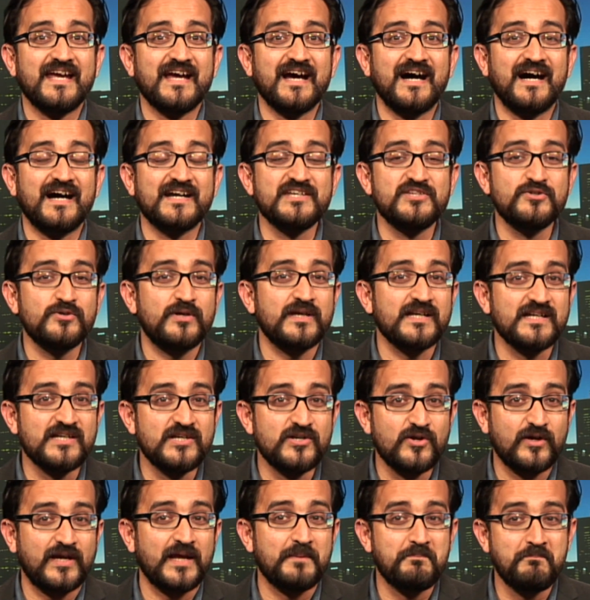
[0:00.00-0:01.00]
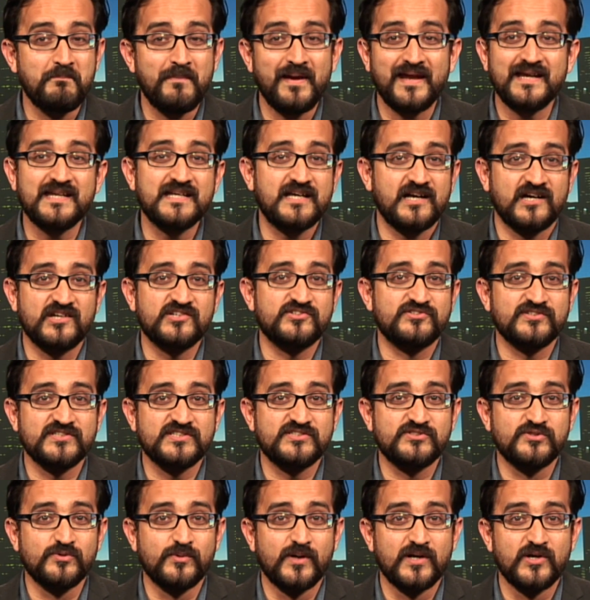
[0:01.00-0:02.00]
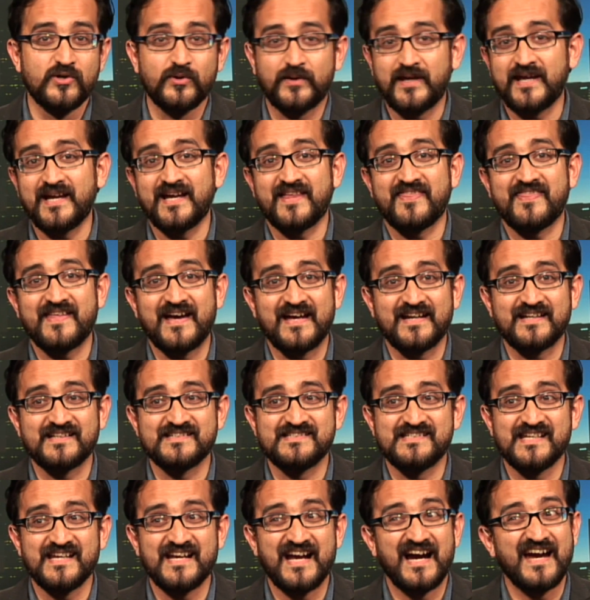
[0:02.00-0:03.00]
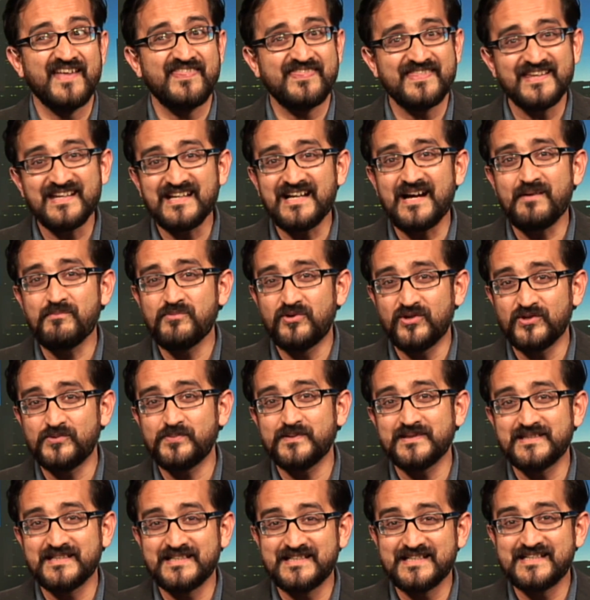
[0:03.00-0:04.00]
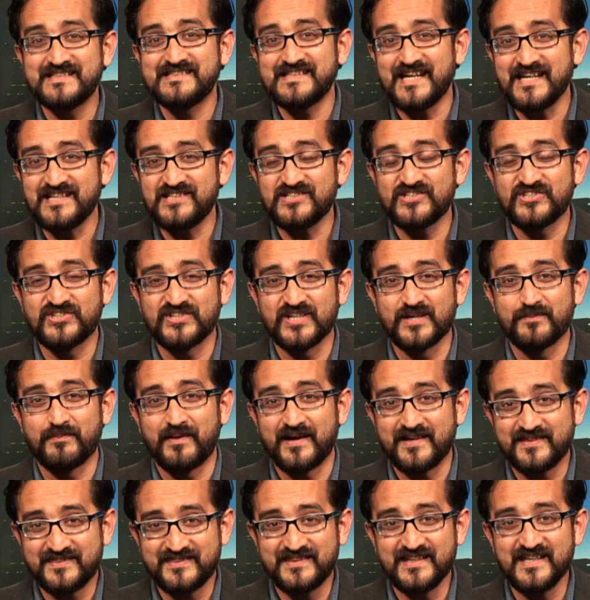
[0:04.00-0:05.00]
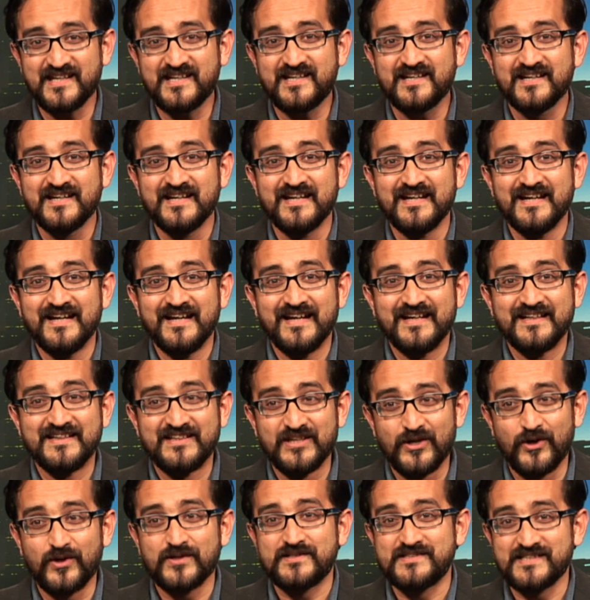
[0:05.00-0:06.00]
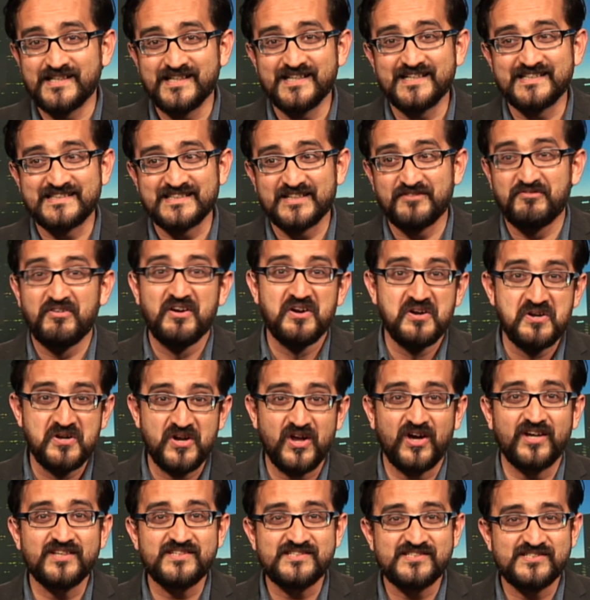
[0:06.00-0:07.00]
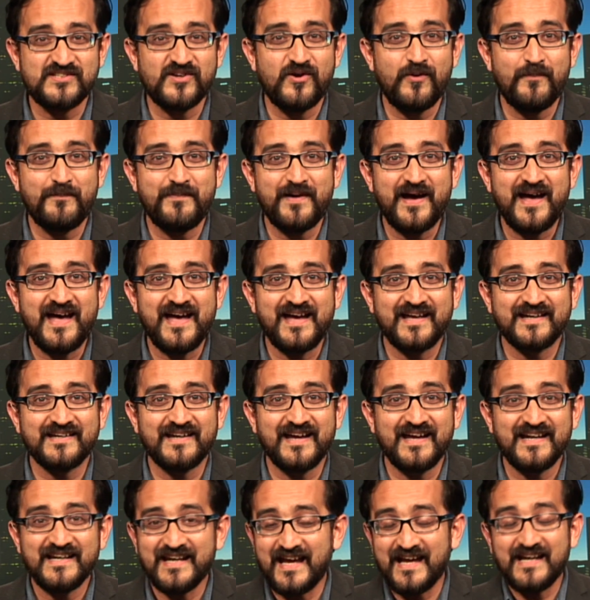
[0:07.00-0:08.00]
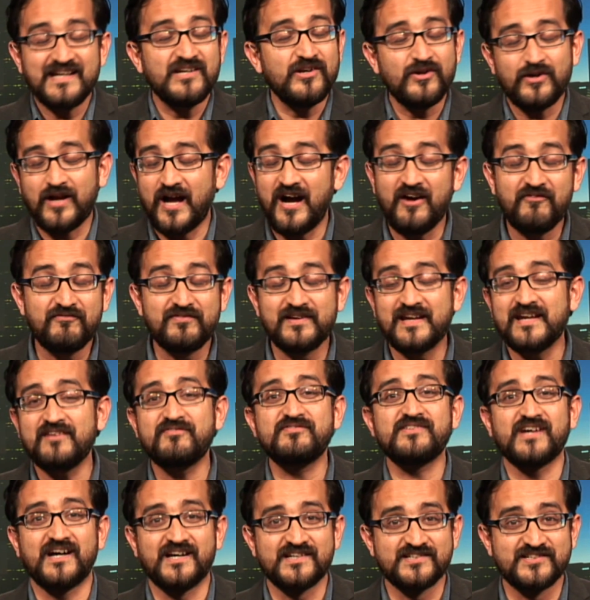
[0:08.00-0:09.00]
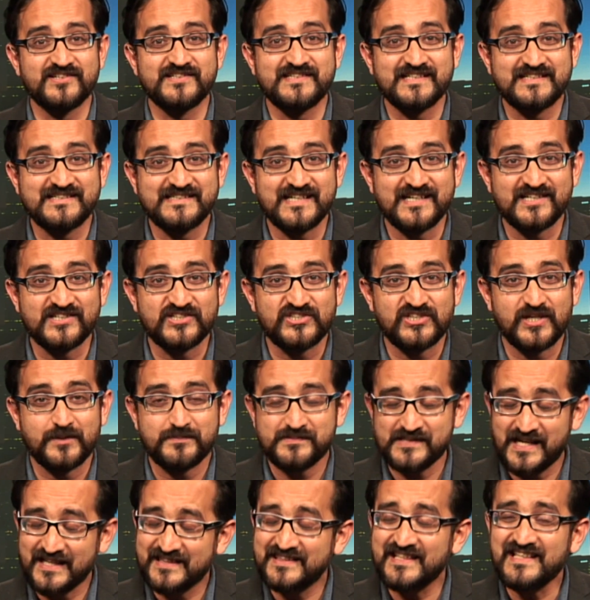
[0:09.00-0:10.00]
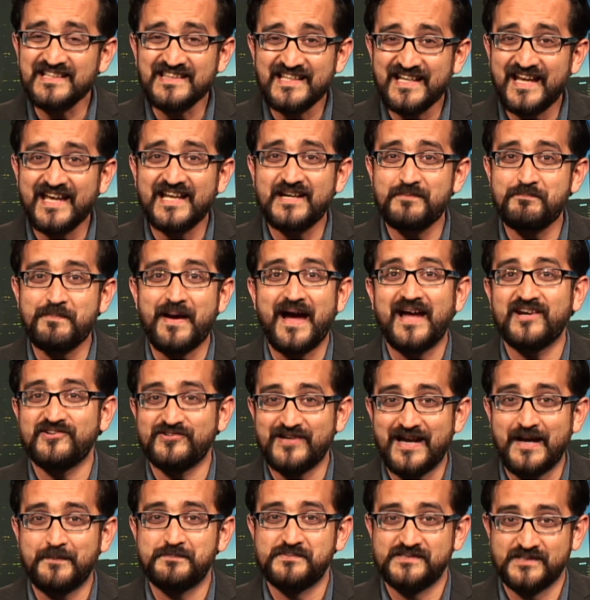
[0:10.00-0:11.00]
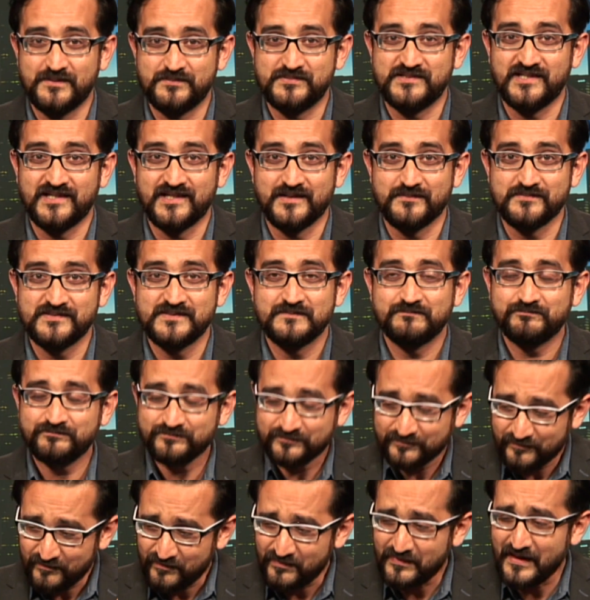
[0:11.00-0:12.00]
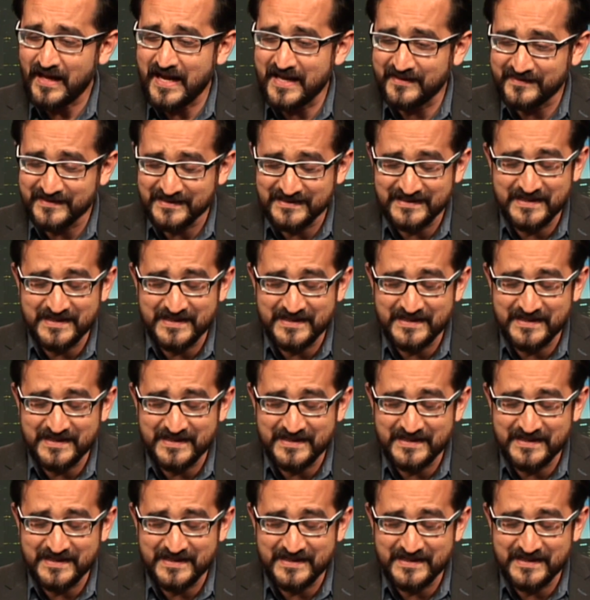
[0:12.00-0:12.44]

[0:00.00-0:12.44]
you can look at many countries who are looking at that and saying, I think I'm good with the dictatorship. I think the alternative, not so bad. And look, I've lived under dictatorships. I think they get a bad rap sometimes. I think the